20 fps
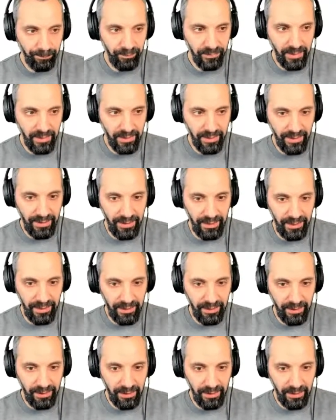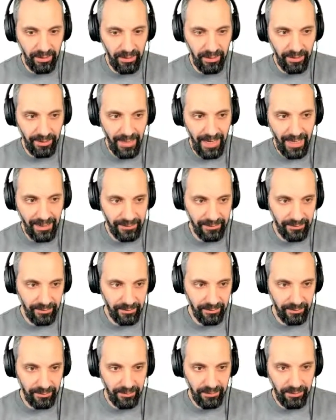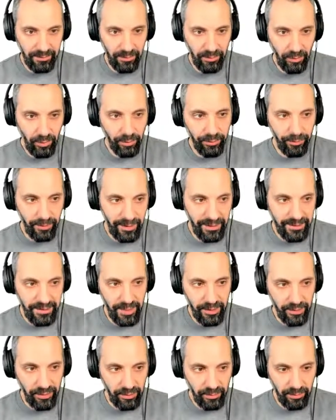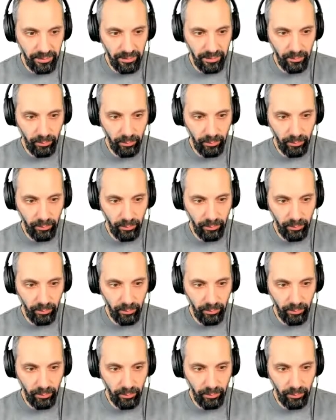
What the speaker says: then that authorization